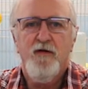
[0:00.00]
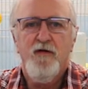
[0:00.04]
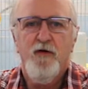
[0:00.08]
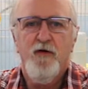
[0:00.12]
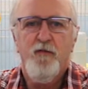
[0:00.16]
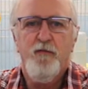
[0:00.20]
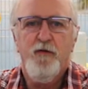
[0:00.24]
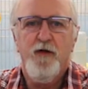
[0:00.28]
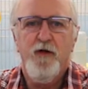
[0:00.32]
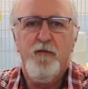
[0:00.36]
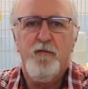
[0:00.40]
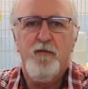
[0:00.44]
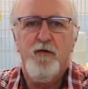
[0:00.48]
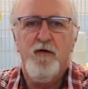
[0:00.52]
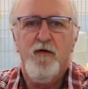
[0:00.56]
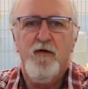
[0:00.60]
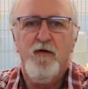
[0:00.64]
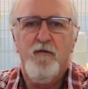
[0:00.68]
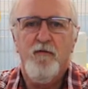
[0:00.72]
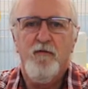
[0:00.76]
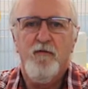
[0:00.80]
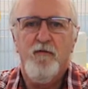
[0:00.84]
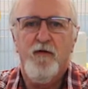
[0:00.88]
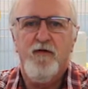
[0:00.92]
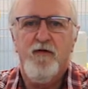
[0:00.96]
new
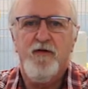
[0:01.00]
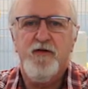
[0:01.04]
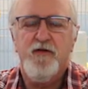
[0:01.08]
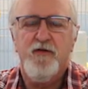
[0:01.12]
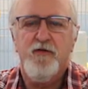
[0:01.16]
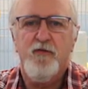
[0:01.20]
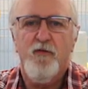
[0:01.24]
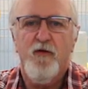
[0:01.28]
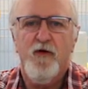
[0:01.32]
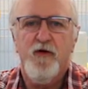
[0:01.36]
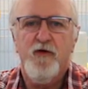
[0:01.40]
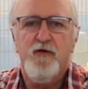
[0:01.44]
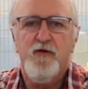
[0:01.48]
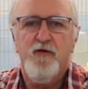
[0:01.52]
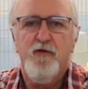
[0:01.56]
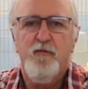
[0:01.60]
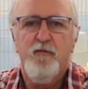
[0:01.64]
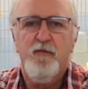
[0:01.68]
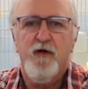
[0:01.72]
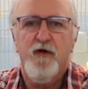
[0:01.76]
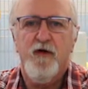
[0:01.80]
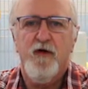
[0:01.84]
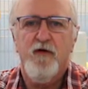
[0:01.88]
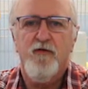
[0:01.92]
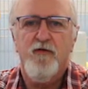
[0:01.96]
people with just one or
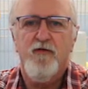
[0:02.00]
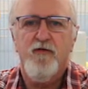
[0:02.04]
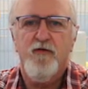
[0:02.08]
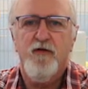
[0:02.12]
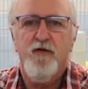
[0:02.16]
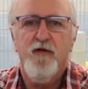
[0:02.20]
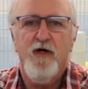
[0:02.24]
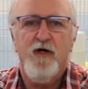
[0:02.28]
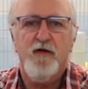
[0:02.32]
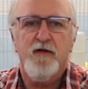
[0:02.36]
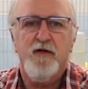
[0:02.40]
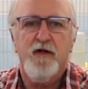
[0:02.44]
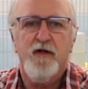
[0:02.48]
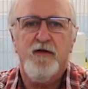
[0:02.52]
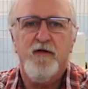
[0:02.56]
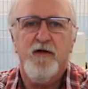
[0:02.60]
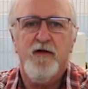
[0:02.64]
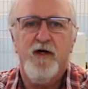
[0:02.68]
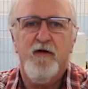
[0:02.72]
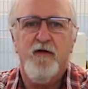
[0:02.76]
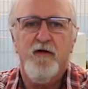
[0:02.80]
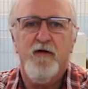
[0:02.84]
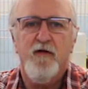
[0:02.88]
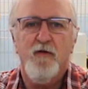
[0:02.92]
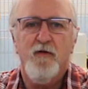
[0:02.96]
two pairs to not get
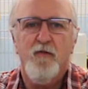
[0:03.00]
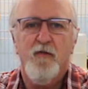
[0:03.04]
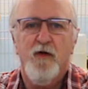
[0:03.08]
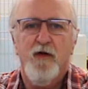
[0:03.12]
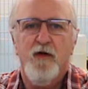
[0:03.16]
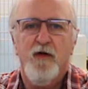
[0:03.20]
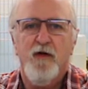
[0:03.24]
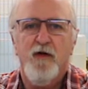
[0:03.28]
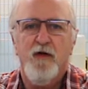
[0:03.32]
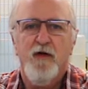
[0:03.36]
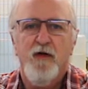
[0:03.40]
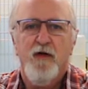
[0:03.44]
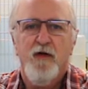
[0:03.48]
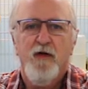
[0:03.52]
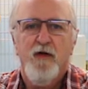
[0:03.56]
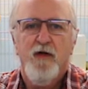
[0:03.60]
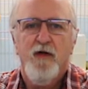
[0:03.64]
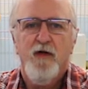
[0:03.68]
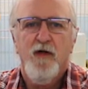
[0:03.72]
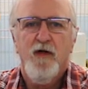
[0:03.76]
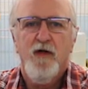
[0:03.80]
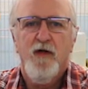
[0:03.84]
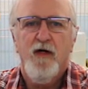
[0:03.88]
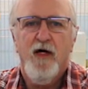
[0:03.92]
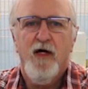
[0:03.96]
carried away,
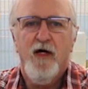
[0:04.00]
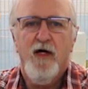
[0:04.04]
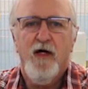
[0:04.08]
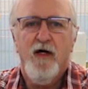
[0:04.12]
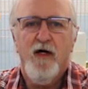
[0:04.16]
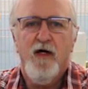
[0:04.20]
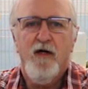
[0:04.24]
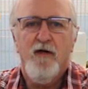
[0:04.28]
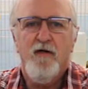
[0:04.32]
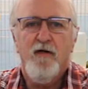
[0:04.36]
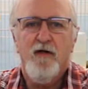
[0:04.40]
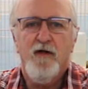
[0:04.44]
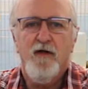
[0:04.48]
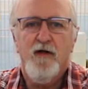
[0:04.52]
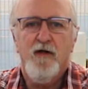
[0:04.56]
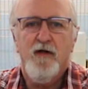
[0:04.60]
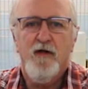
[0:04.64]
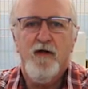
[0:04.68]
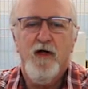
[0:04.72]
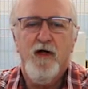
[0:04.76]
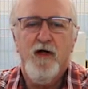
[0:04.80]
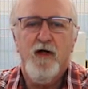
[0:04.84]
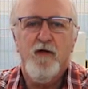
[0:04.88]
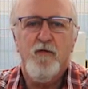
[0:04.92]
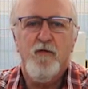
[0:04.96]
and
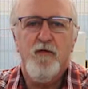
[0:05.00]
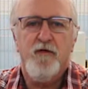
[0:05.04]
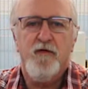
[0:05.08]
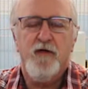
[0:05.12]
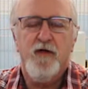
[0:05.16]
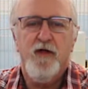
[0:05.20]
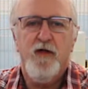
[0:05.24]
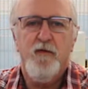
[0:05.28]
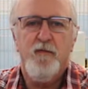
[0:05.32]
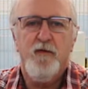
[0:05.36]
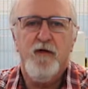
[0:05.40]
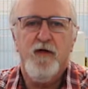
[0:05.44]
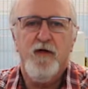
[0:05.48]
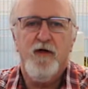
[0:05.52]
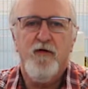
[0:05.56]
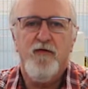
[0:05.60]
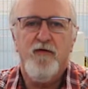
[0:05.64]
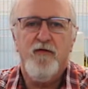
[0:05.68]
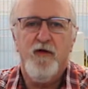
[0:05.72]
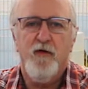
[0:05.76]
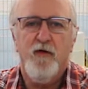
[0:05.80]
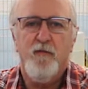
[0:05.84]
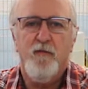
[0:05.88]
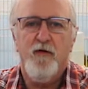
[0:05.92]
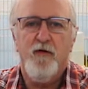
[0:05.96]
in line with keeping it
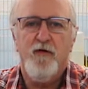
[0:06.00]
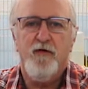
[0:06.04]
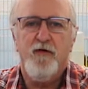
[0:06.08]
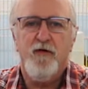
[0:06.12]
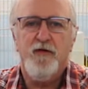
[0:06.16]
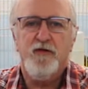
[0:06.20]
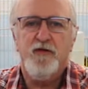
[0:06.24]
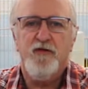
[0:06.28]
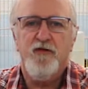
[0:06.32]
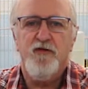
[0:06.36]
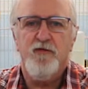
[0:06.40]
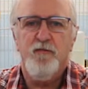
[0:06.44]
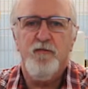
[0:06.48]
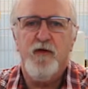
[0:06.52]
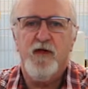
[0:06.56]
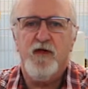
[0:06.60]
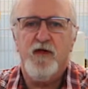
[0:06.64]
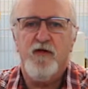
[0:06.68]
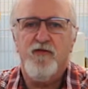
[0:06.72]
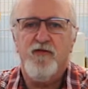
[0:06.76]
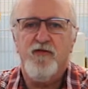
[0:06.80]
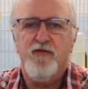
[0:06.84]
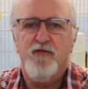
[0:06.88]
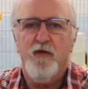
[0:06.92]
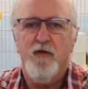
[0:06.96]
simple, to just
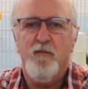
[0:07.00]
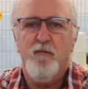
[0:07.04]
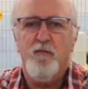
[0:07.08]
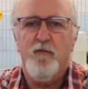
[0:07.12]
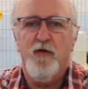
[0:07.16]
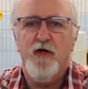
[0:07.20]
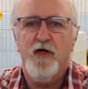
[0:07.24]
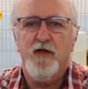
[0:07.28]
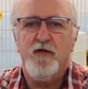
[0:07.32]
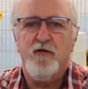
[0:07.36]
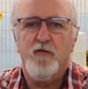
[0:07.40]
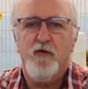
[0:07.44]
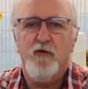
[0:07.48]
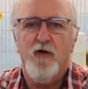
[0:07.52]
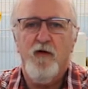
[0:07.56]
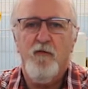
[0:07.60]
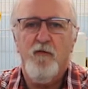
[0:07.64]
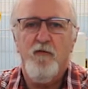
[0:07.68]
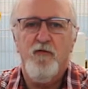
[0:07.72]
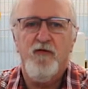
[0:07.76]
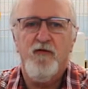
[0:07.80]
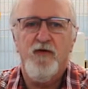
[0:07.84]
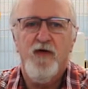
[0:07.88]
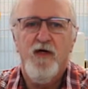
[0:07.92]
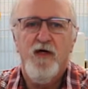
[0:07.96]
mix some
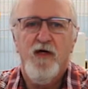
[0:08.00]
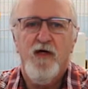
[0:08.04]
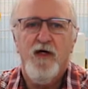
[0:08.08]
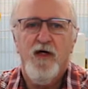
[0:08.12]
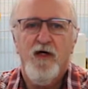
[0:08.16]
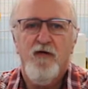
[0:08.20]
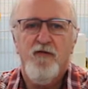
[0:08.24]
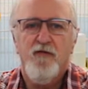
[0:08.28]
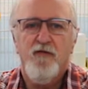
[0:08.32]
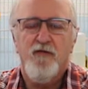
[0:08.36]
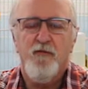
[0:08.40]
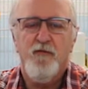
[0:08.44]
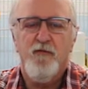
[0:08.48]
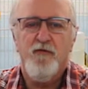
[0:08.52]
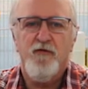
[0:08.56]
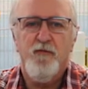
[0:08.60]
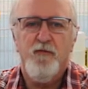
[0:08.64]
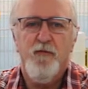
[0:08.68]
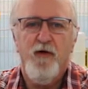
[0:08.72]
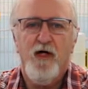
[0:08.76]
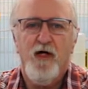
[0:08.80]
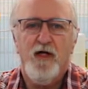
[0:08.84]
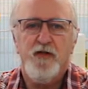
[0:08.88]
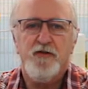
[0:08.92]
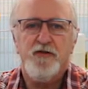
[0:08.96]
breadcrumbs and some
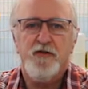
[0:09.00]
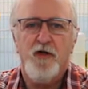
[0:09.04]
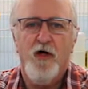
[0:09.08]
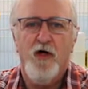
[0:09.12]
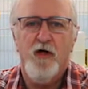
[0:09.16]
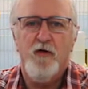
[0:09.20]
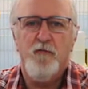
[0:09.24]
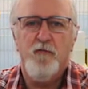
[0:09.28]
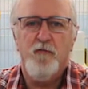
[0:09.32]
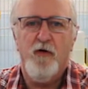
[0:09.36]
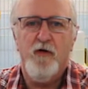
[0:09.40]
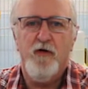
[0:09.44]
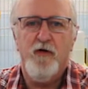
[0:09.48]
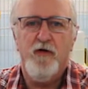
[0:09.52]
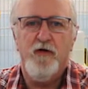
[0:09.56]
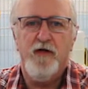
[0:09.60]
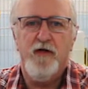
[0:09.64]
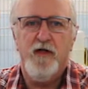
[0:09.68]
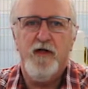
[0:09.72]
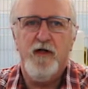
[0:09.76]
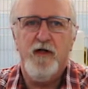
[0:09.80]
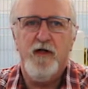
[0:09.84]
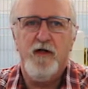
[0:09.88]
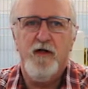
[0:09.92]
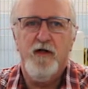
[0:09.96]
smashed hard-boiled
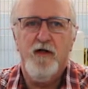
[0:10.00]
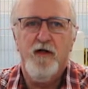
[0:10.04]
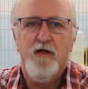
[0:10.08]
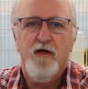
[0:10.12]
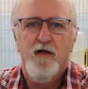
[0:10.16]
egg